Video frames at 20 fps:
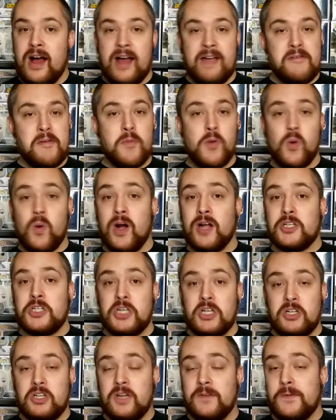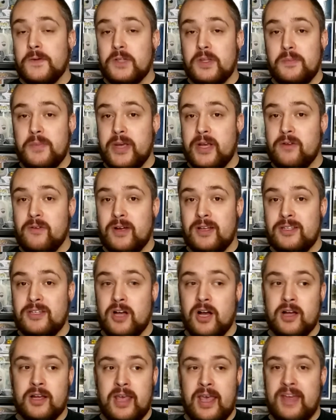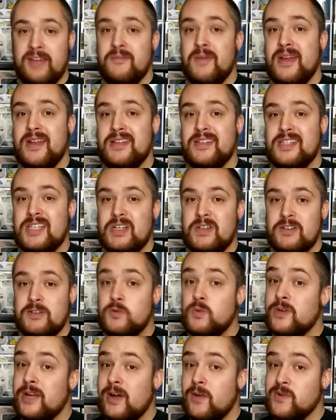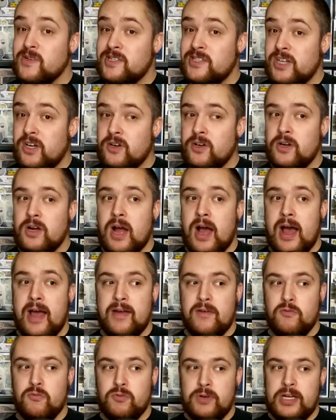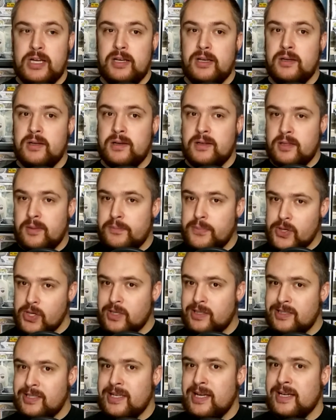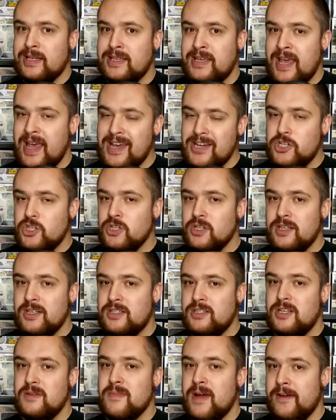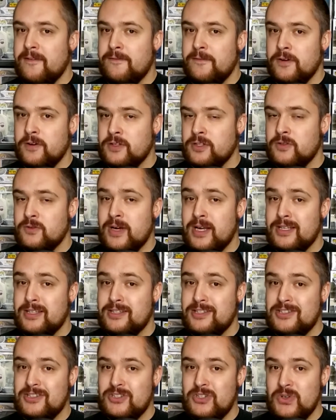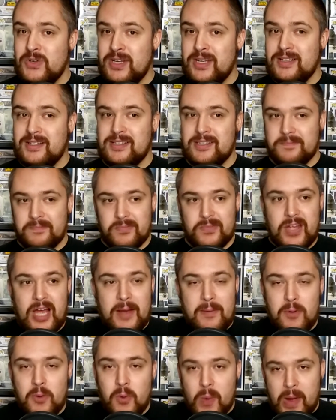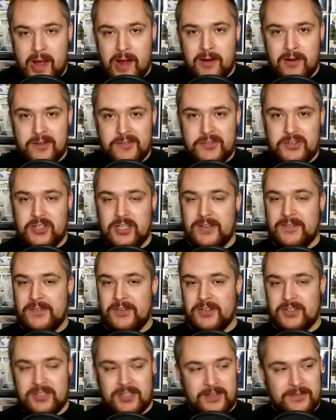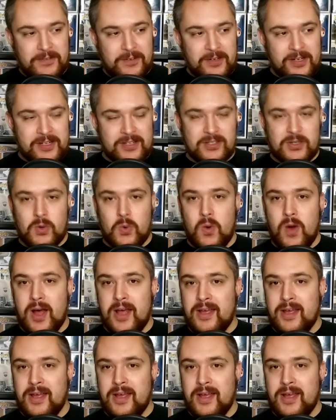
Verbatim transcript: remember watching Clifford the Big Red Dog animated series when I was younger. I read the books occasionally to my first grade students. I'm aware of Clifford. Clifford is quite